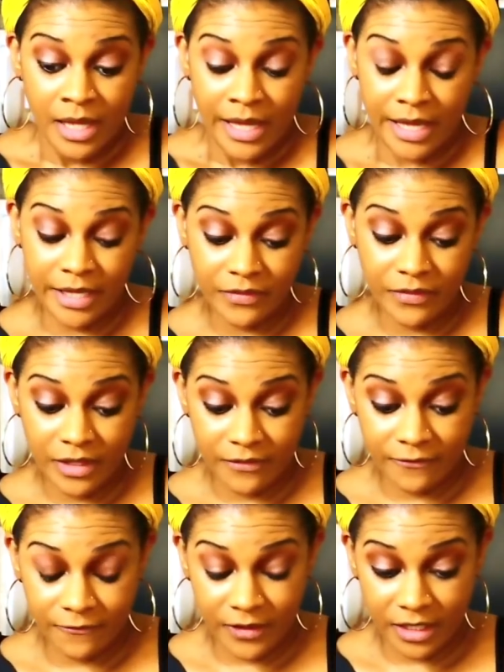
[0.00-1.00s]
in the
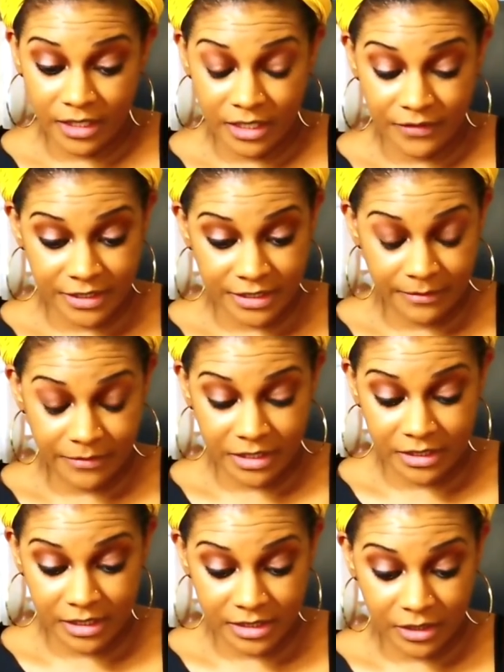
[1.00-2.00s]
event, if
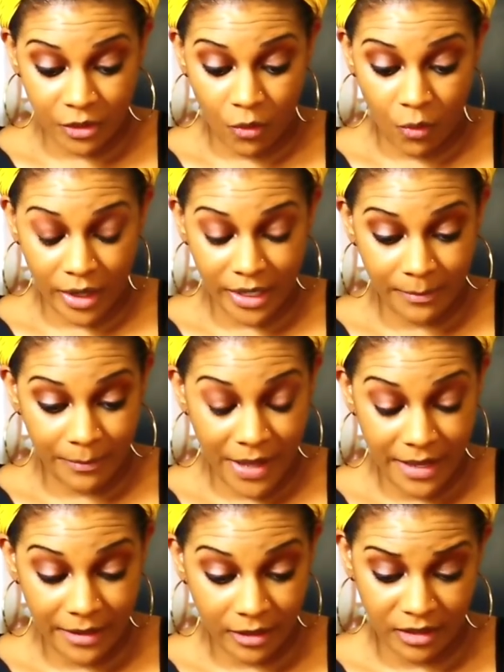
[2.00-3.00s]
something doesn't quite
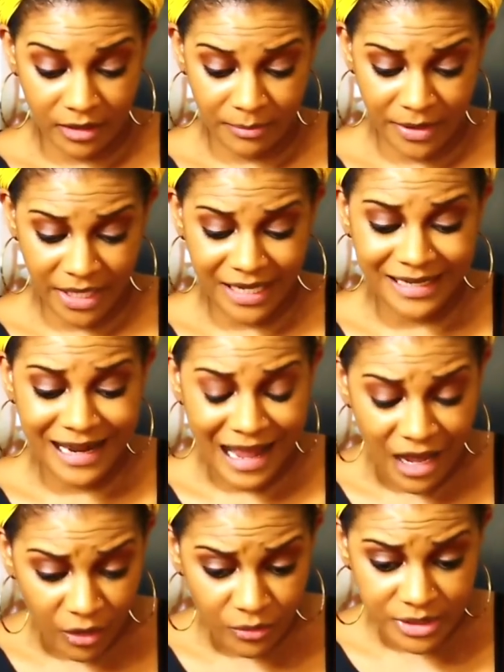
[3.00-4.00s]
pan
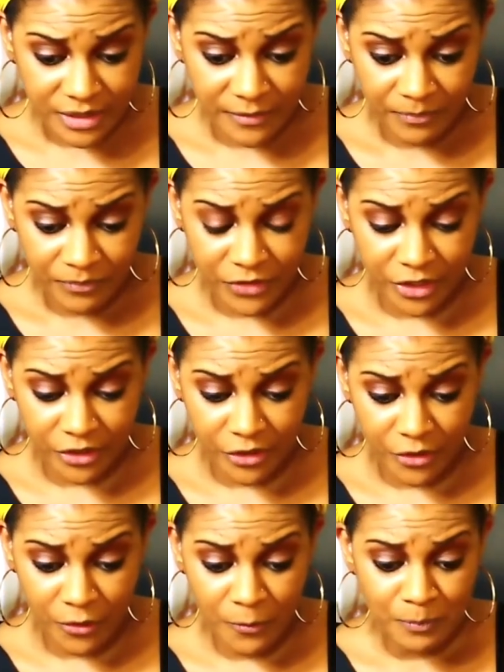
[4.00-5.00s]
out, you
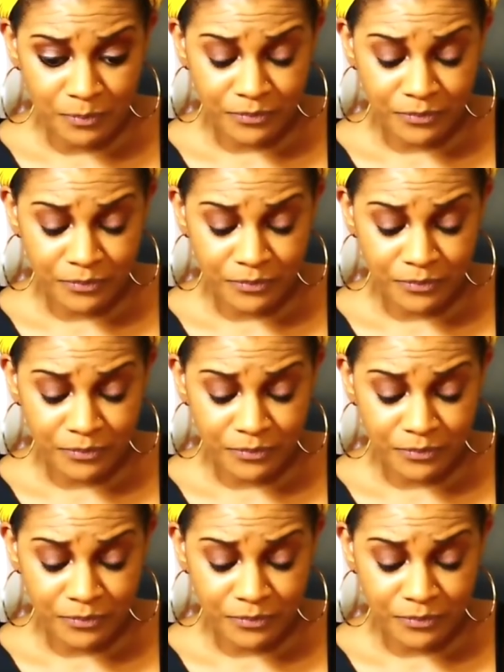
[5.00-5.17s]
know,